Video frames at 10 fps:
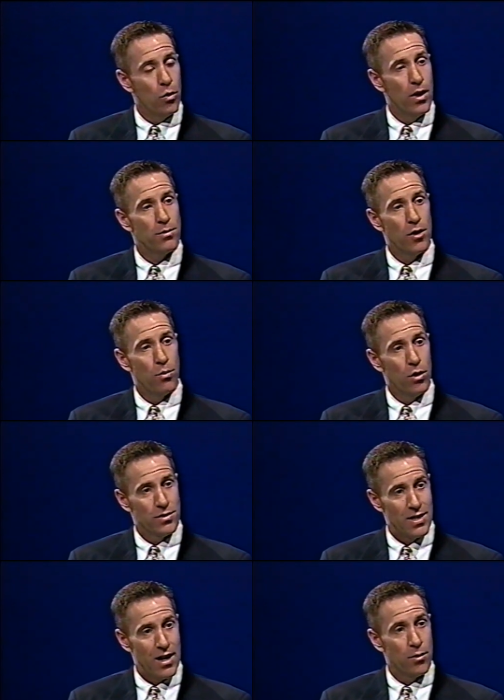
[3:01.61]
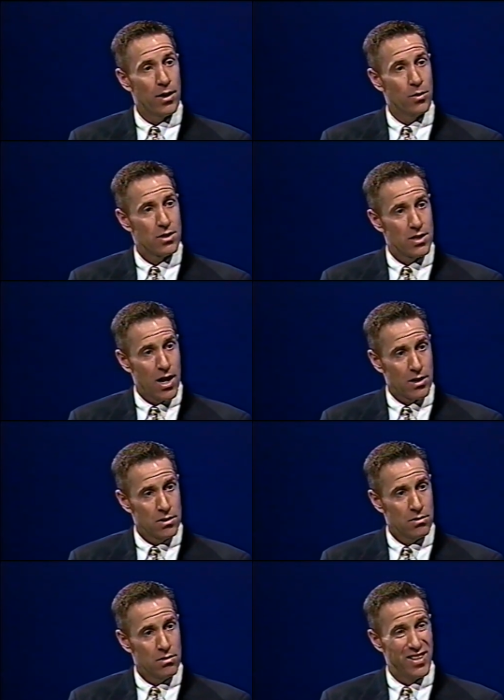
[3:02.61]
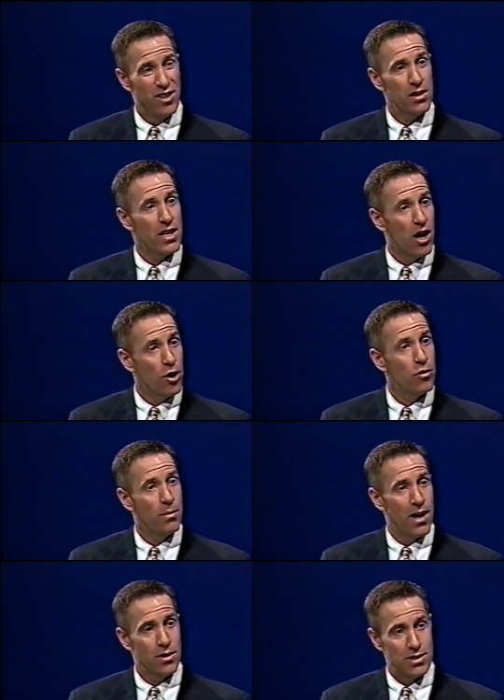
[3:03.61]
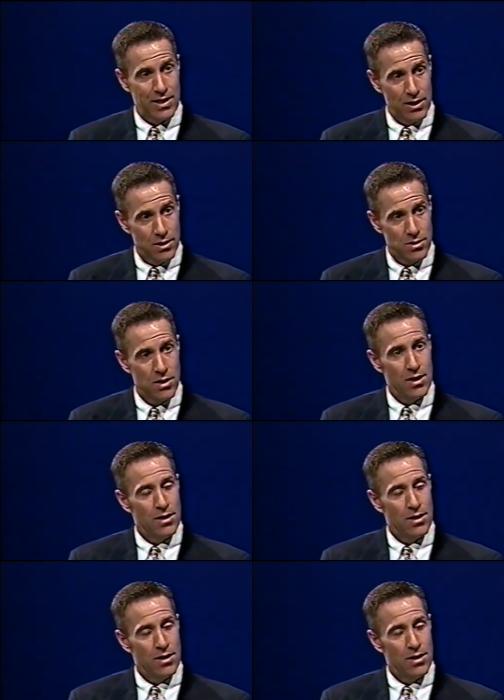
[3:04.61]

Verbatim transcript: the way up to the port of Sacramento and Stockton, nearly 100 miles inland,